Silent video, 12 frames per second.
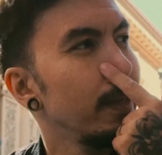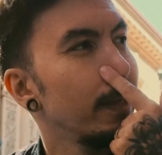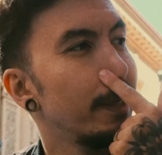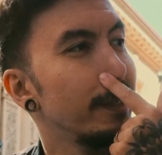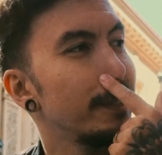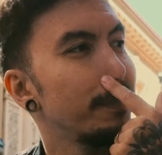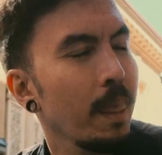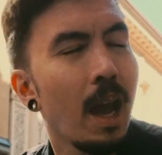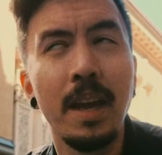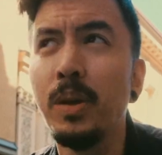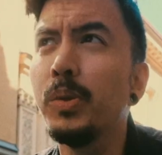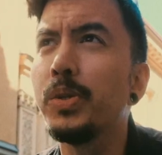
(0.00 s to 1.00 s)
Because
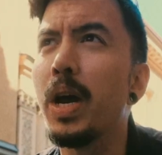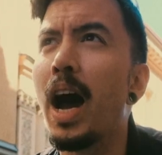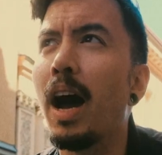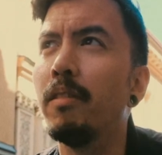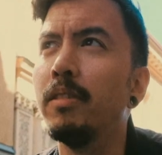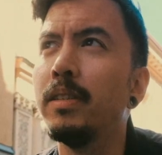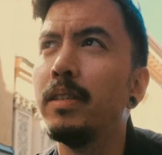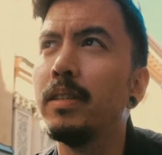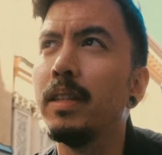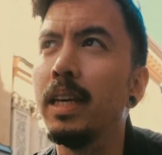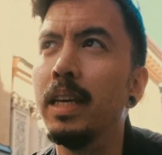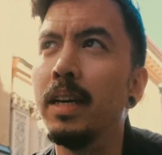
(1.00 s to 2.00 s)
I used to have
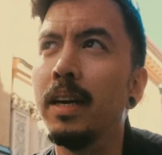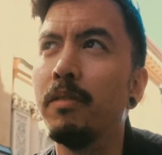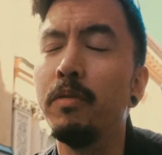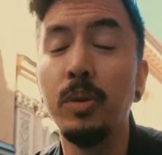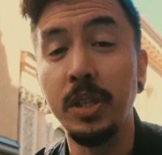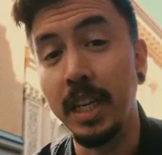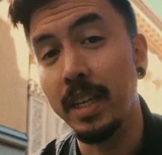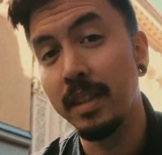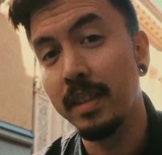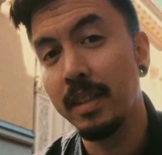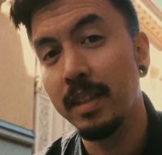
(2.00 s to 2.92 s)
the Fuji